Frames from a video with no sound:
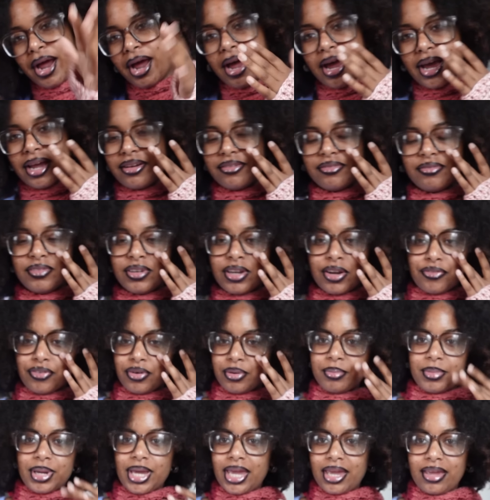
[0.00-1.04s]
I've never
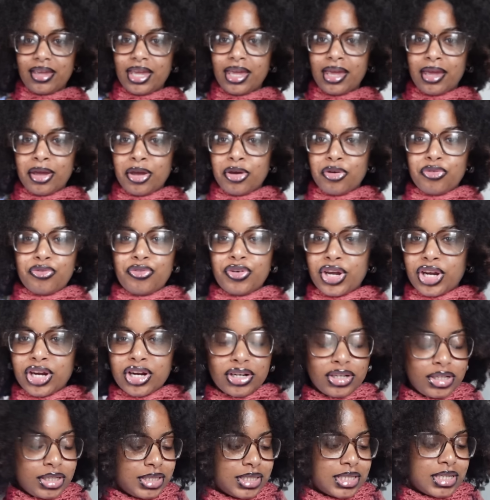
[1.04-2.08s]
made
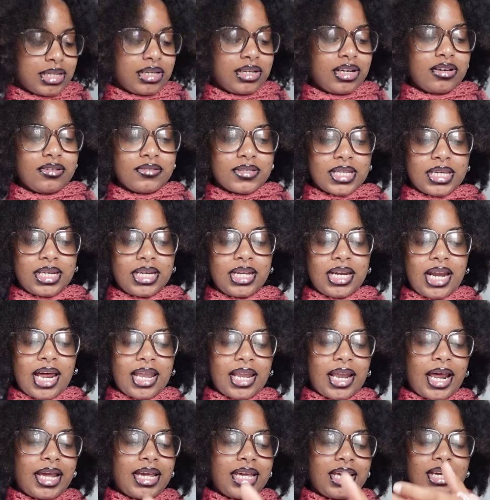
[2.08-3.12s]
fingerless gloves. And then I
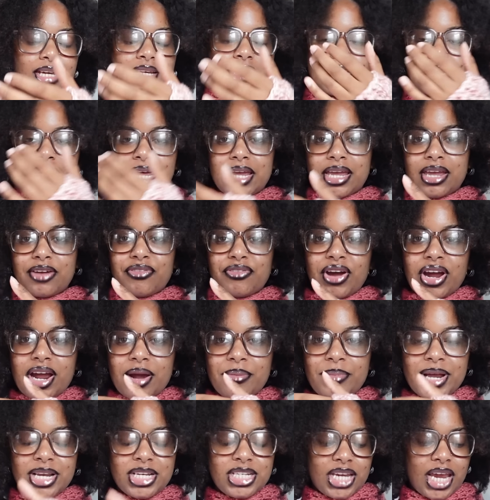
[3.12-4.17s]
like it because, like, if I got
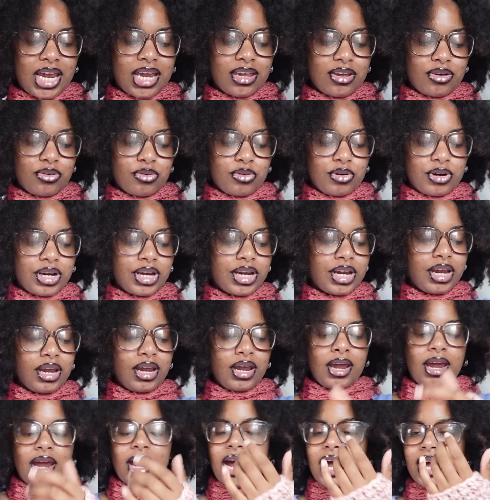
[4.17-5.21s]
my jacket on,
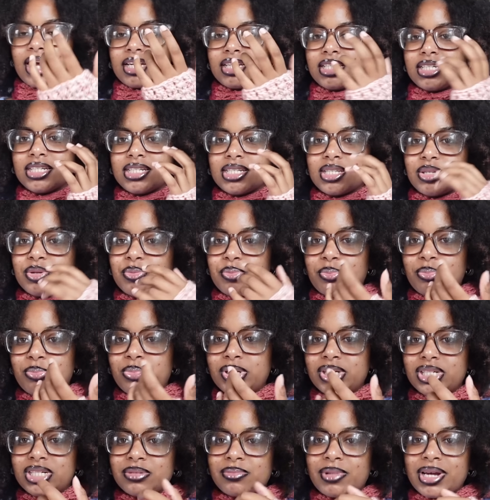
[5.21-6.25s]
I could just
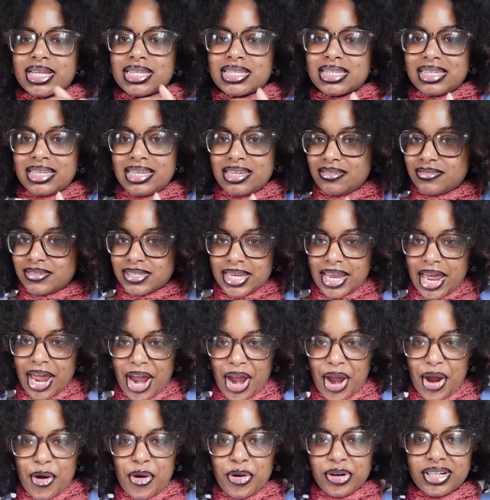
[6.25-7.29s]
push my sleeves
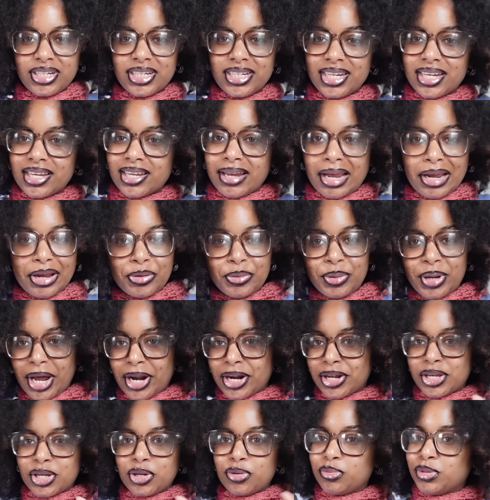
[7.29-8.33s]
down, and then like we got
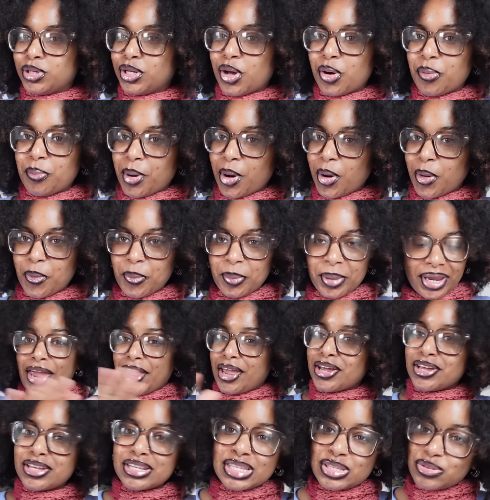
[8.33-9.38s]
a cute little moment.
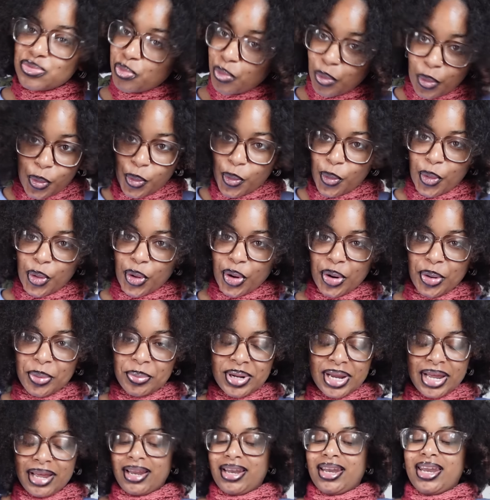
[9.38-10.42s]
Hands
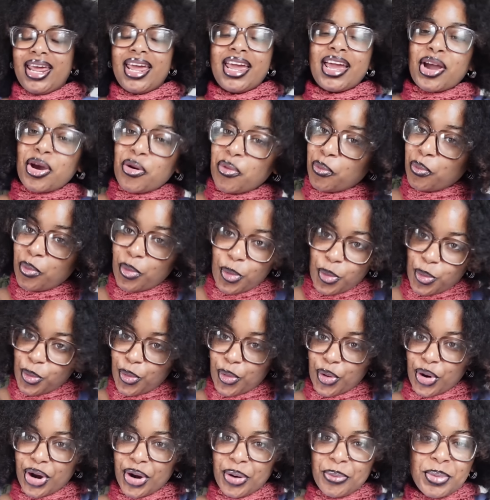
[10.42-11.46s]
warm, neck
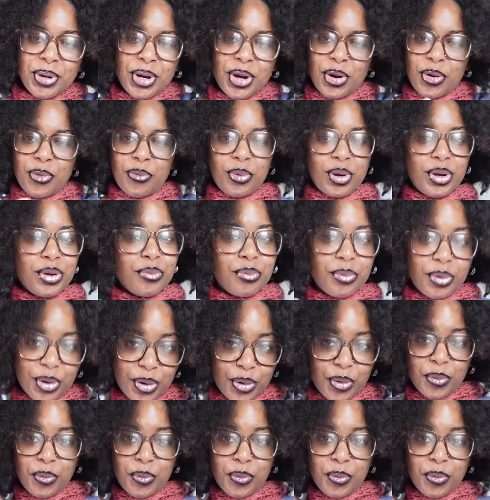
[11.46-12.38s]
warm, we real